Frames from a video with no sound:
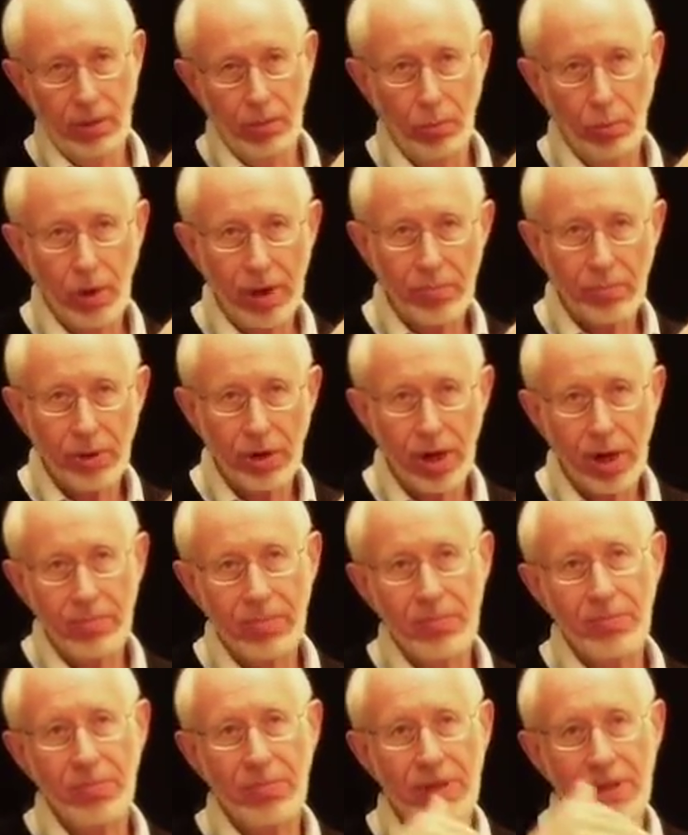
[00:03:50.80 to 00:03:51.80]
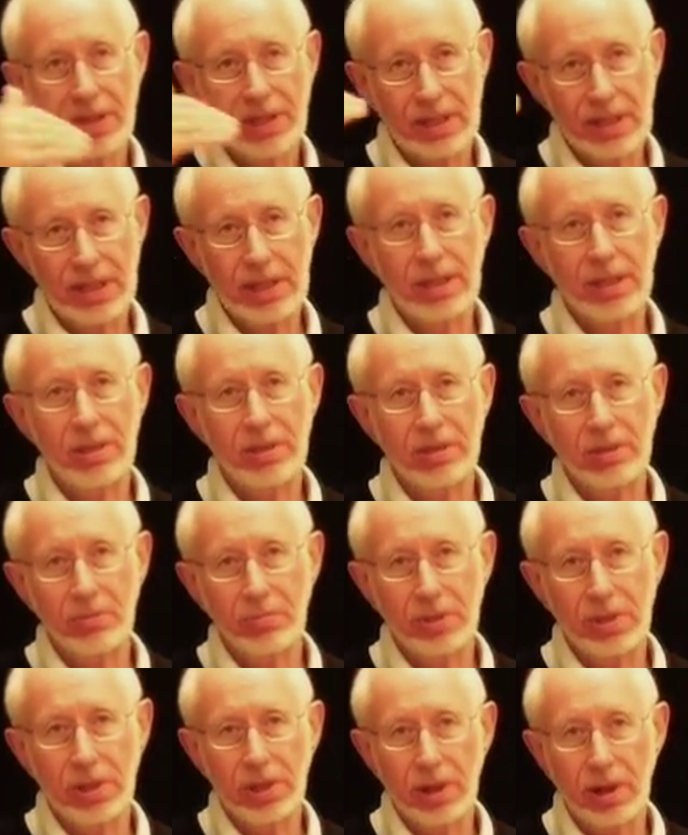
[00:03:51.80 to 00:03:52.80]
one problem in
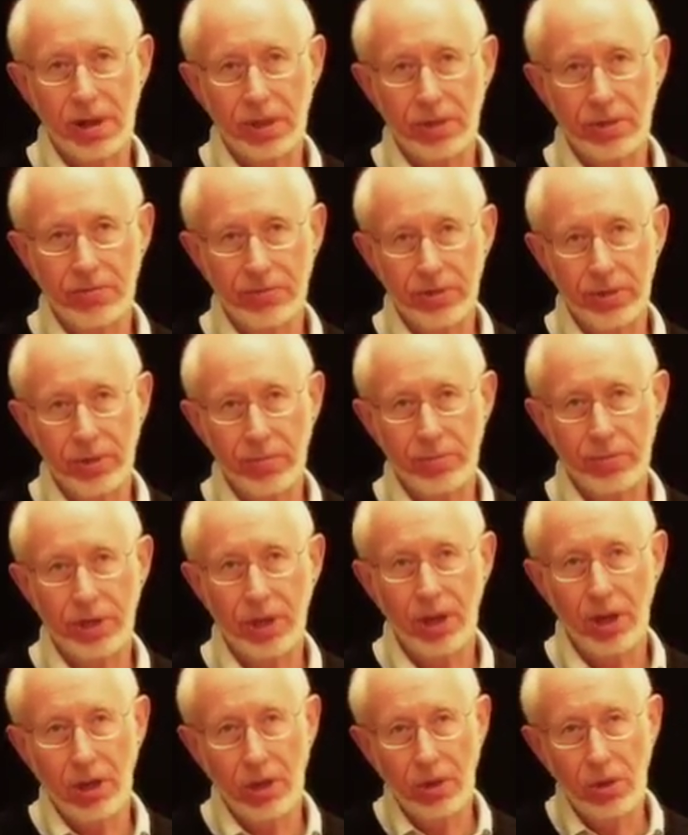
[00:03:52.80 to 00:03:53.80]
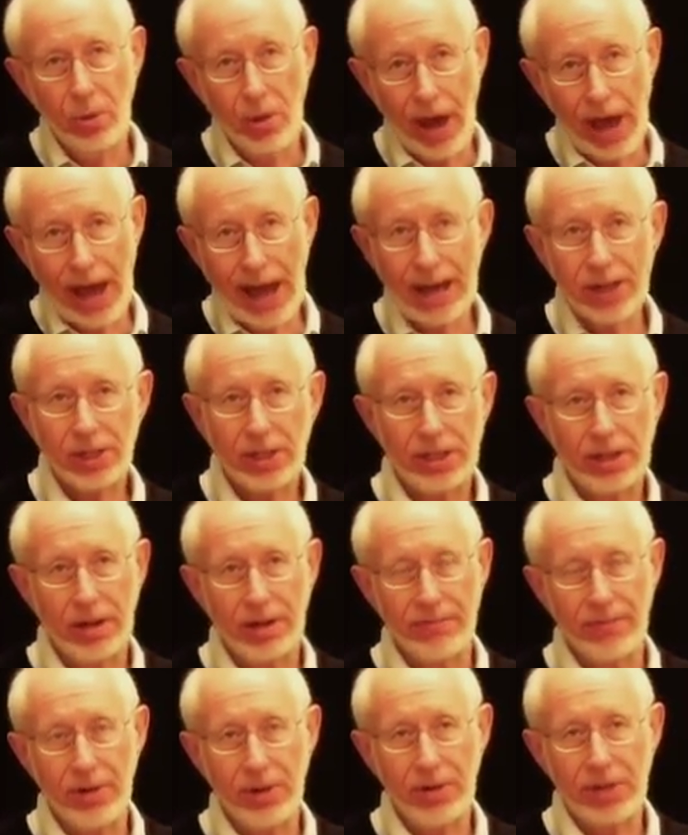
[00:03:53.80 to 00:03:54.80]
with the larger firms, who actually
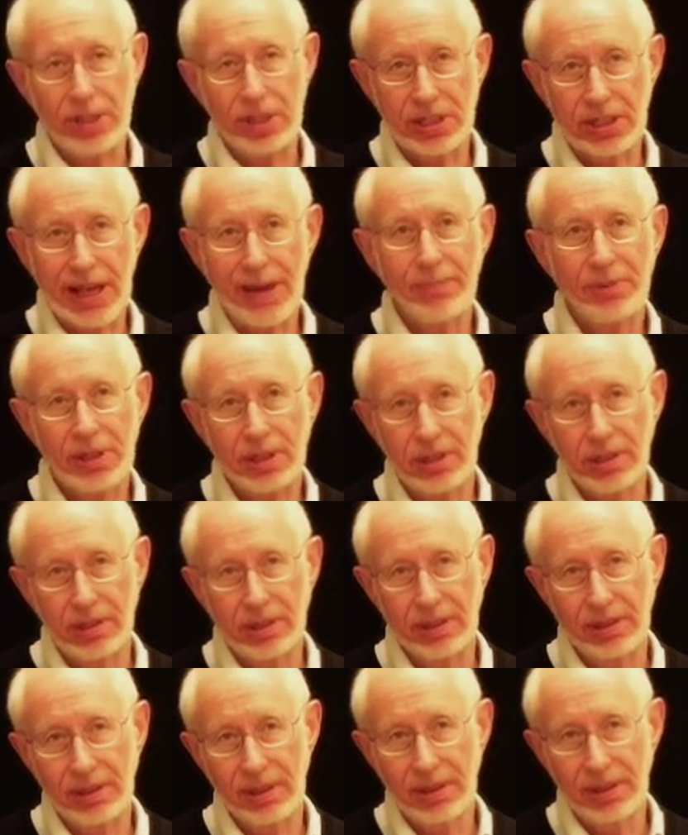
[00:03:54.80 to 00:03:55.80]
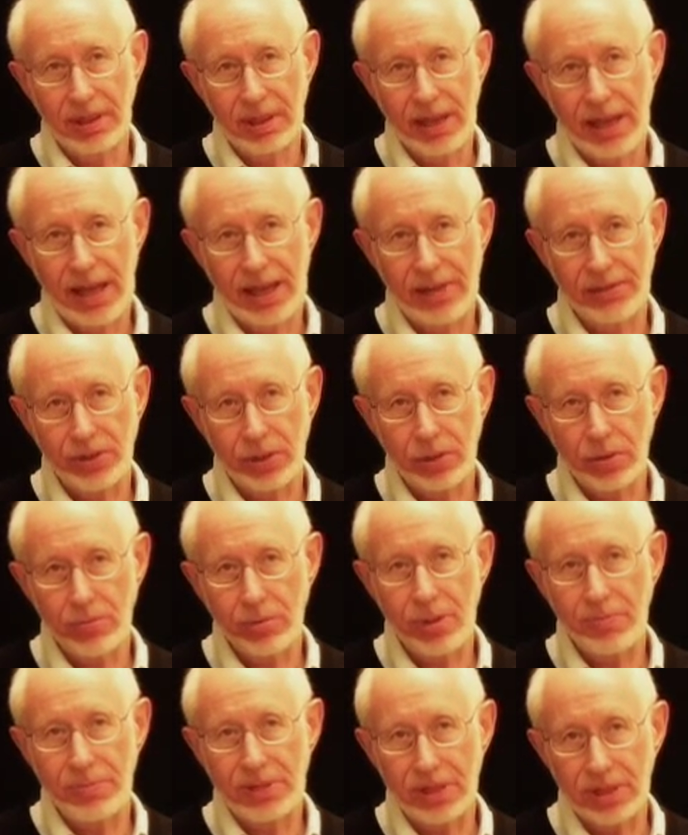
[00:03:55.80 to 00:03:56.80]
are very skeptical and have
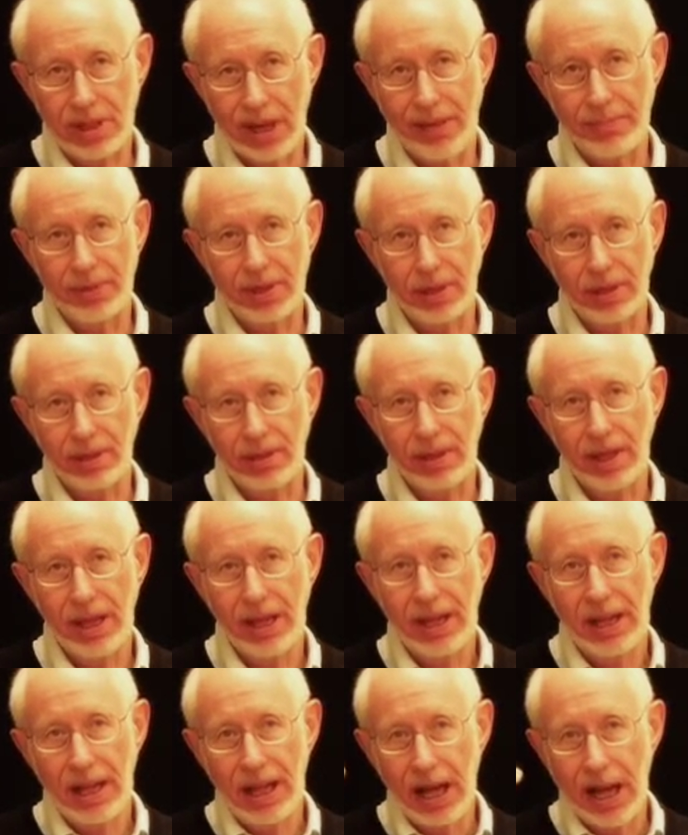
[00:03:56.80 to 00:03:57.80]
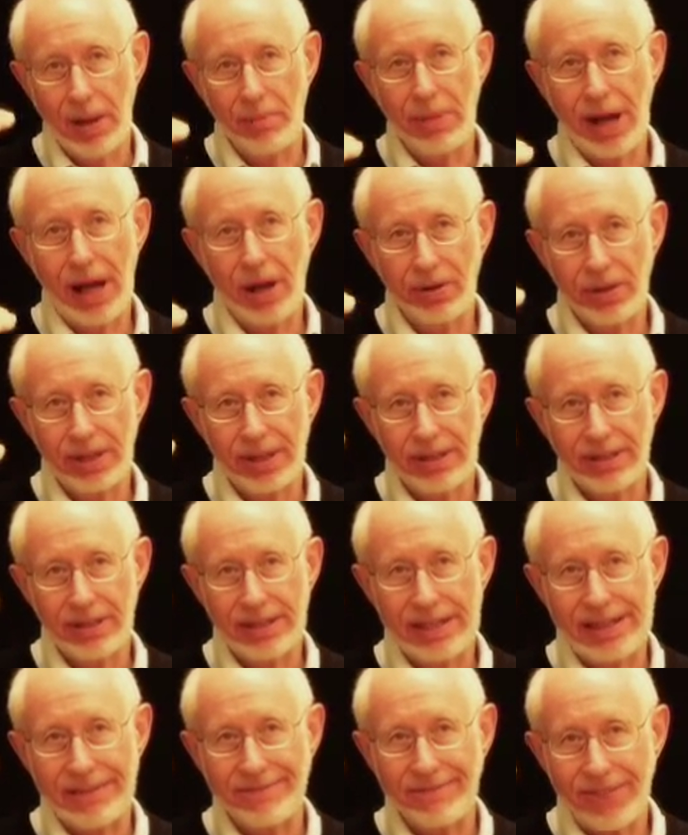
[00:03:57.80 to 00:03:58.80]
shown to be skeptical about
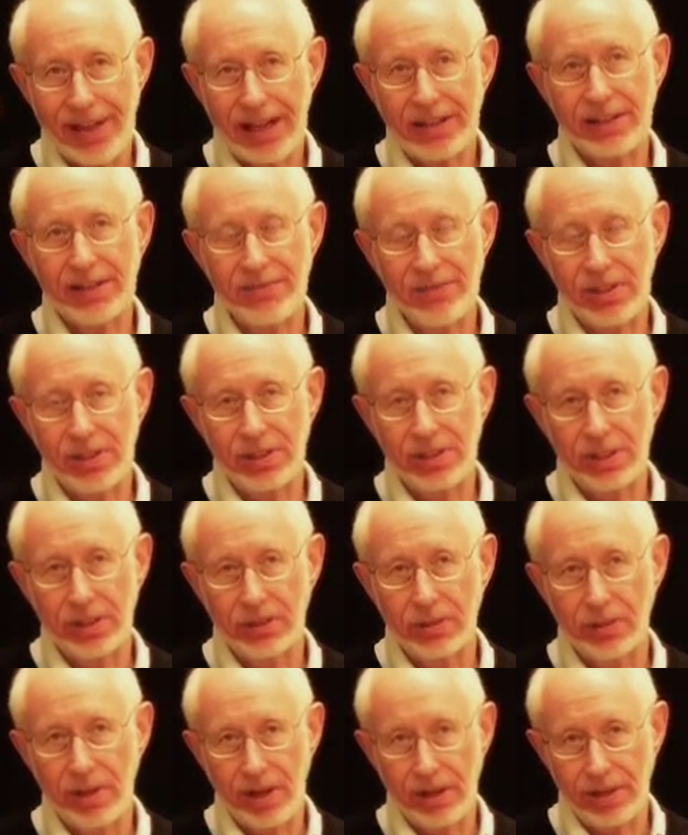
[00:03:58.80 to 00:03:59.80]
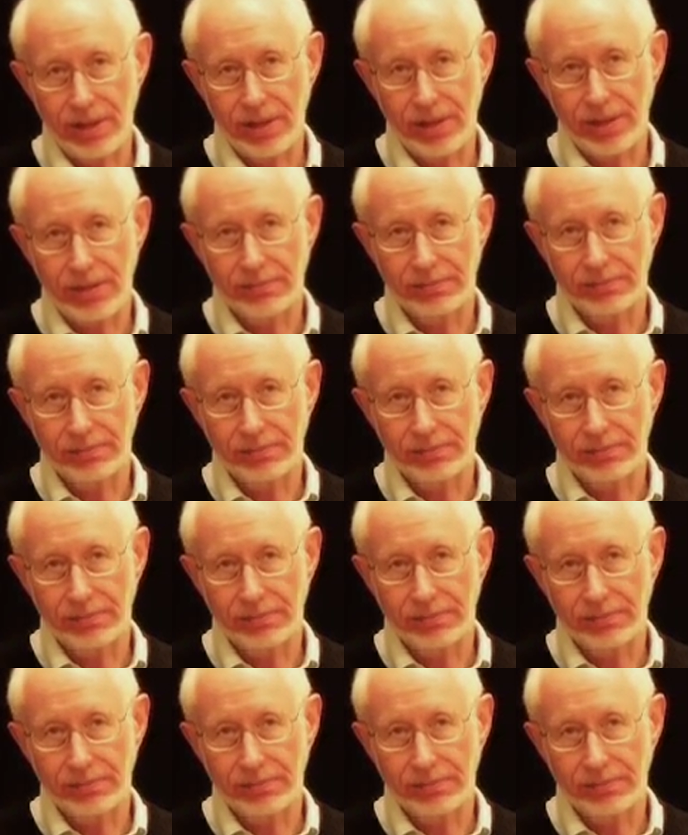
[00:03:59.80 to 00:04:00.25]
the effectiveness of credits.